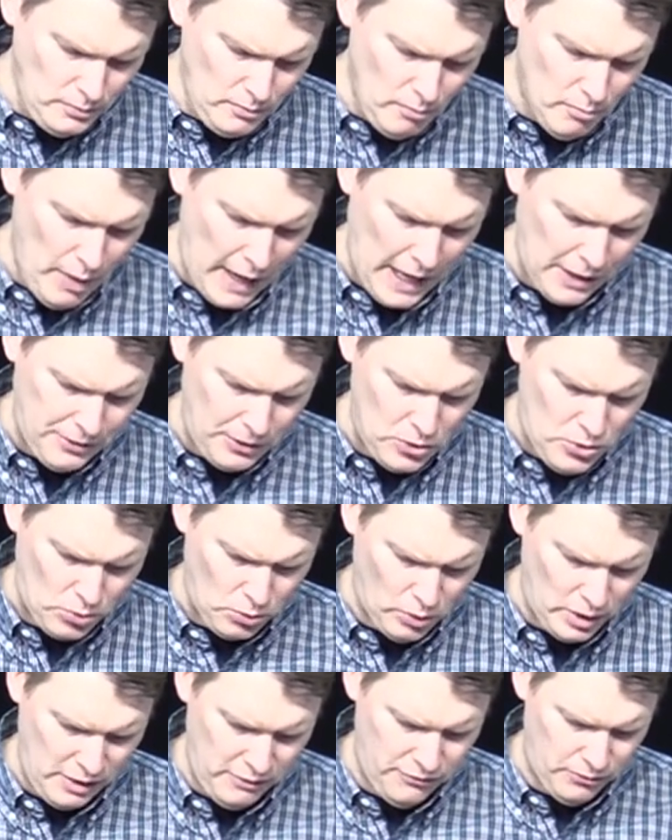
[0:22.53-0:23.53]
Matthew
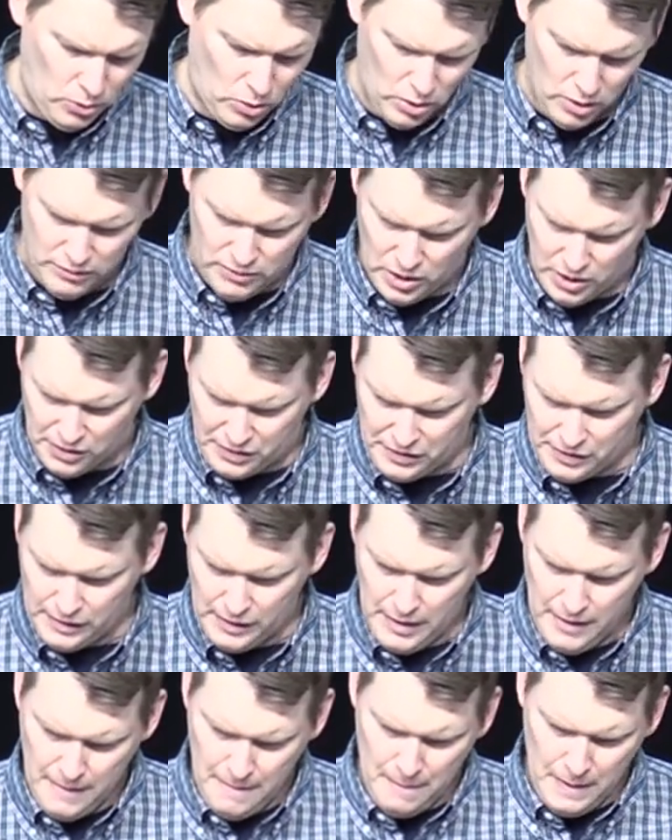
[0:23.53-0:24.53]
24, verse
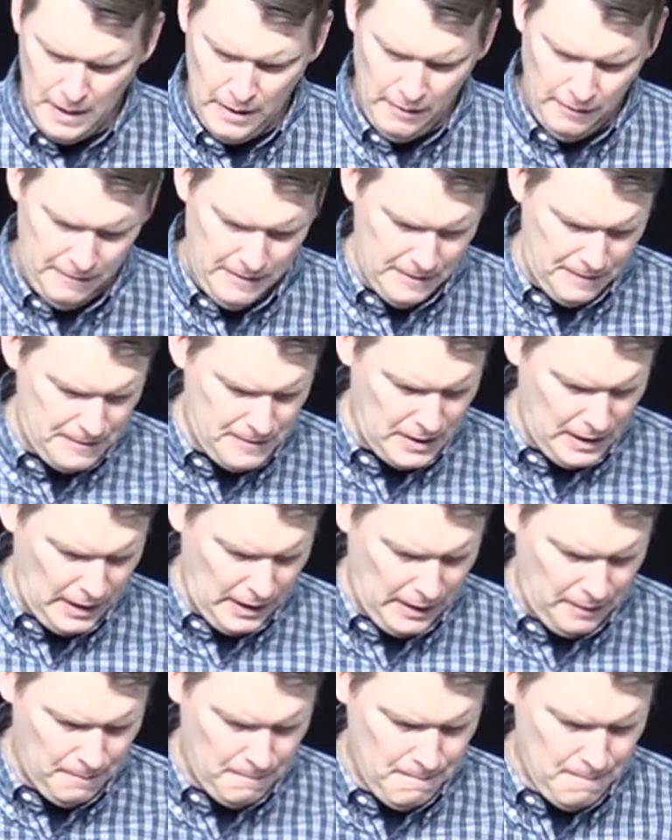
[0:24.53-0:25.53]

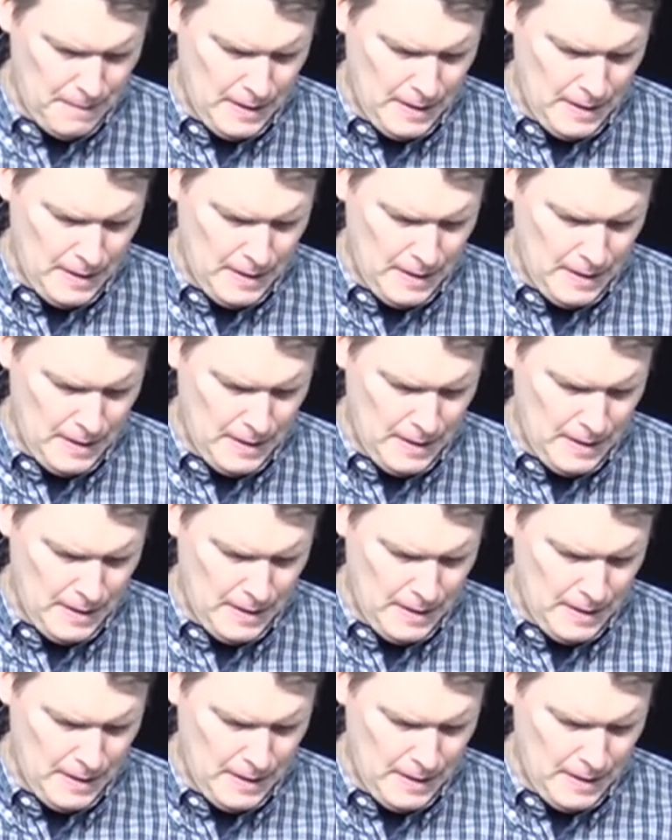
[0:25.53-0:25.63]
15.